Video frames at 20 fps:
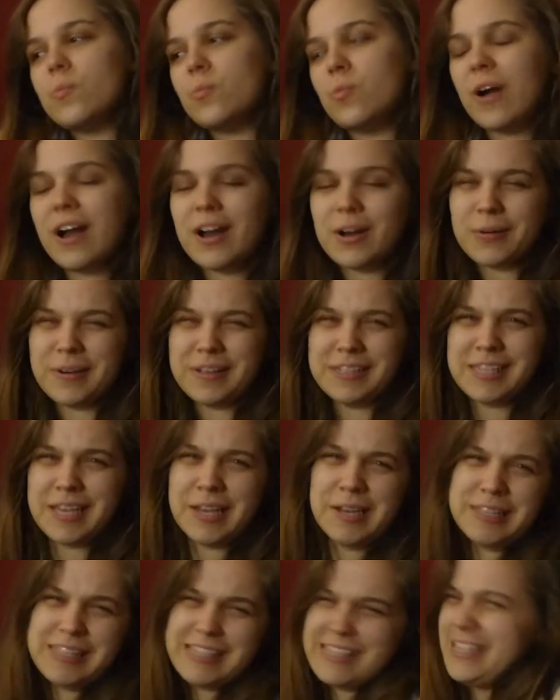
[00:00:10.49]
Wow, I
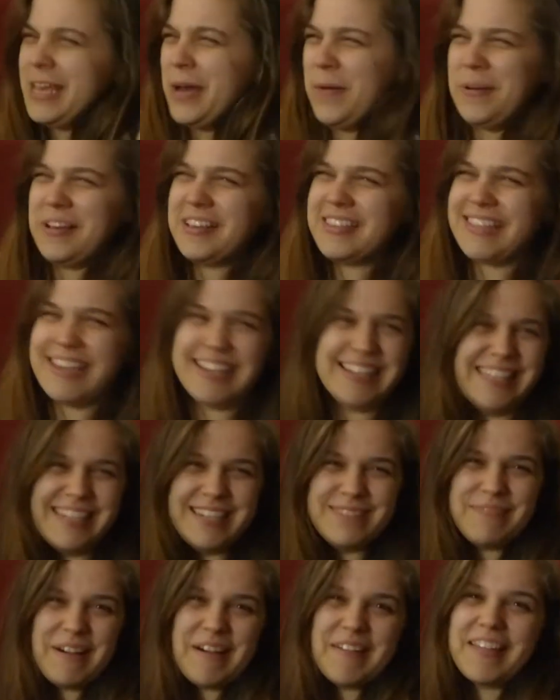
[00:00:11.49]
sounded so excited
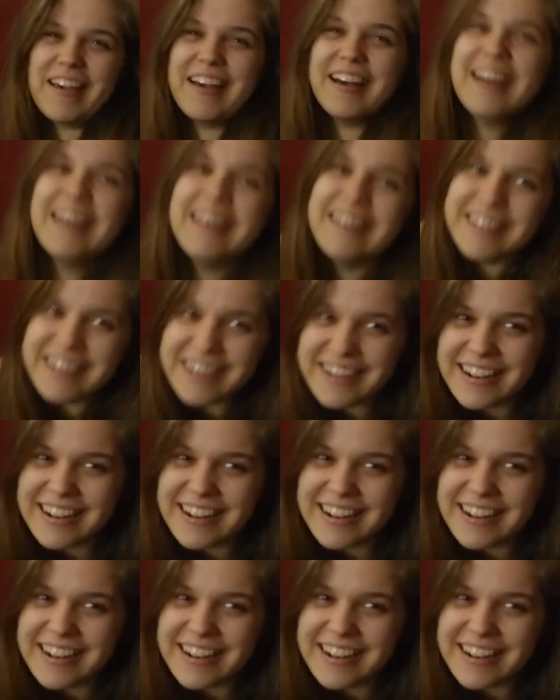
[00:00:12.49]
about that.